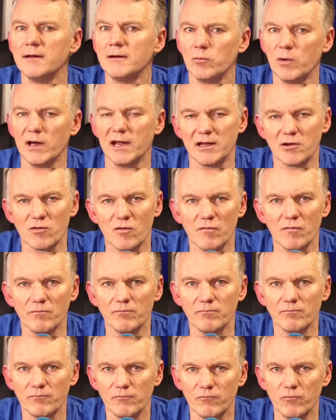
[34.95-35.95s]
where he come
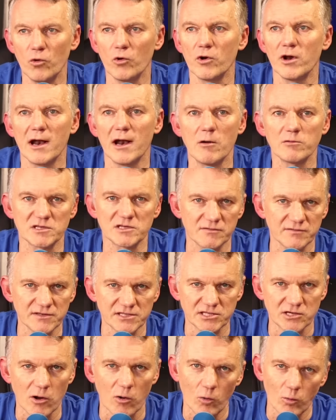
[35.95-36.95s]
running out of his
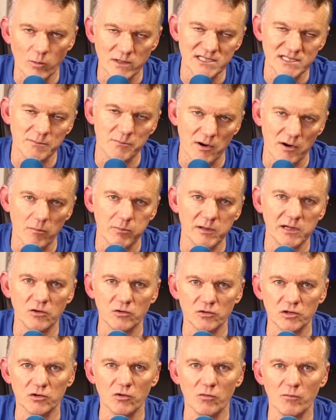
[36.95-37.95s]
goal, which he probably
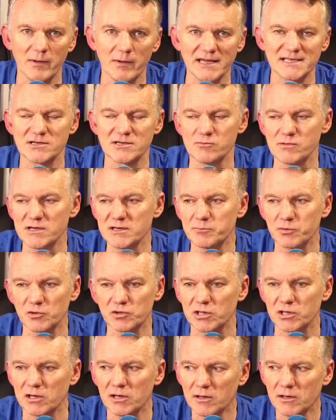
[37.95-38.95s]
could have done better with, but
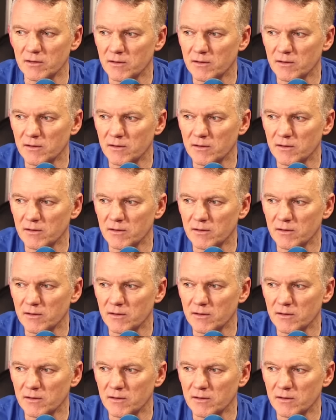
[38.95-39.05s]
the,